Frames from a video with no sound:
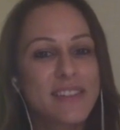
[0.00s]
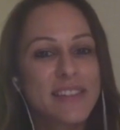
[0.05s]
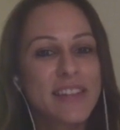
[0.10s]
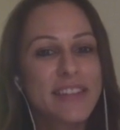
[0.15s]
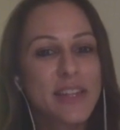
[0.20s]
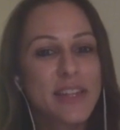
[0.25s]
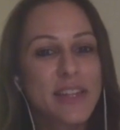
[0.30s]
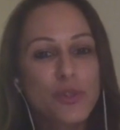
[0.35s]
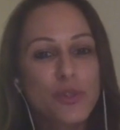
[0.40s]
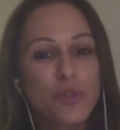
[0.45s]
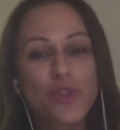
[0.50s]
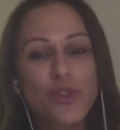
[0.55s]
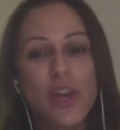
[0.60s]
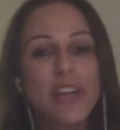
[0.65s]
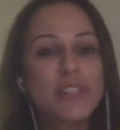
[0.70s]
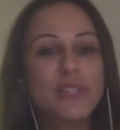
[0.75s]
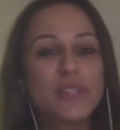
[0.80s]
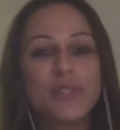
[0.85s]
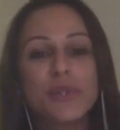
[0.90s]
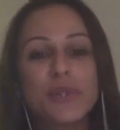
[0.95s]
and they'll
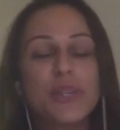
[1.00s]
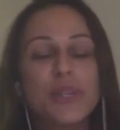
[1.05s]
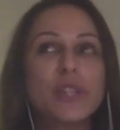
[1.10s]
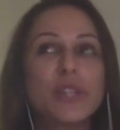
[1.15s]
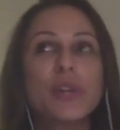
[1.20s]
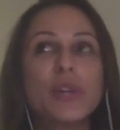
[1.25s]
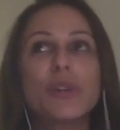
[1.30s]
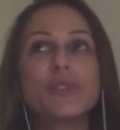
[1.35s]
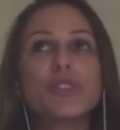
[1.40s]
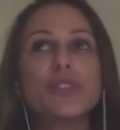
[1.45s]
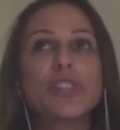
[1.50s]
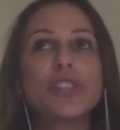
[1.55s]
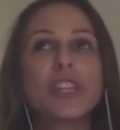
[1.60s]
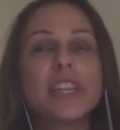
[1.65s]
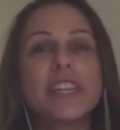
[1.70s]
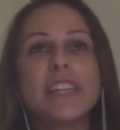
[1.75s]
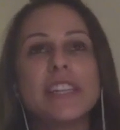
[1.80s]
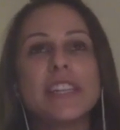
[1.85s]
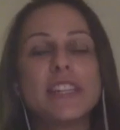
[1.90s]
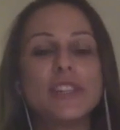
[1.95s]
try to do it
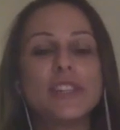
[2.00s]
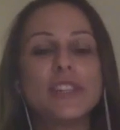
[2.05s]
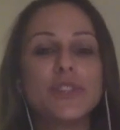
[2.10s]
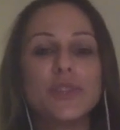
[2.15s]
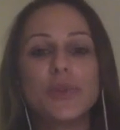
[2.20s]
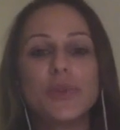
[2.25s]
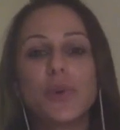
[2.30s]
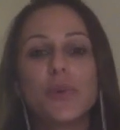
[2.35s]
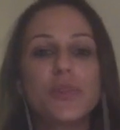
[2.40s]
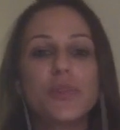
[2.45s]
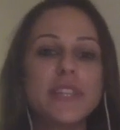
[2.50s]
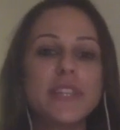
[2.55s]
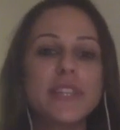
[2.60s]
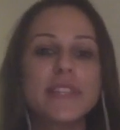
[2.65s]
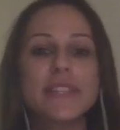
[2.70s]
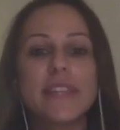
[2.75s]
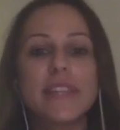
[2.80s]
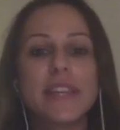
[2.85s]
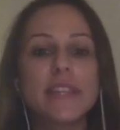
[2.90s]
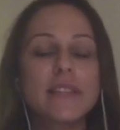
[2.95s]
logically and do all these
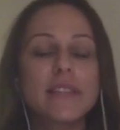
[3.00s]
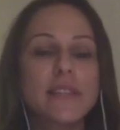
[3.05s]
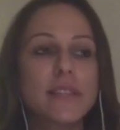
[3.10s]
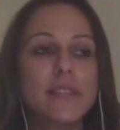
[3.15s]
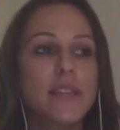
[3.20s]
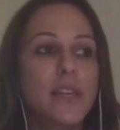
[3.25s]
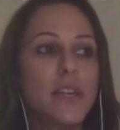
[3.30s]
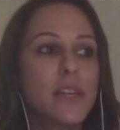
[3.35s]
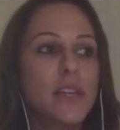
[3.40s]
things,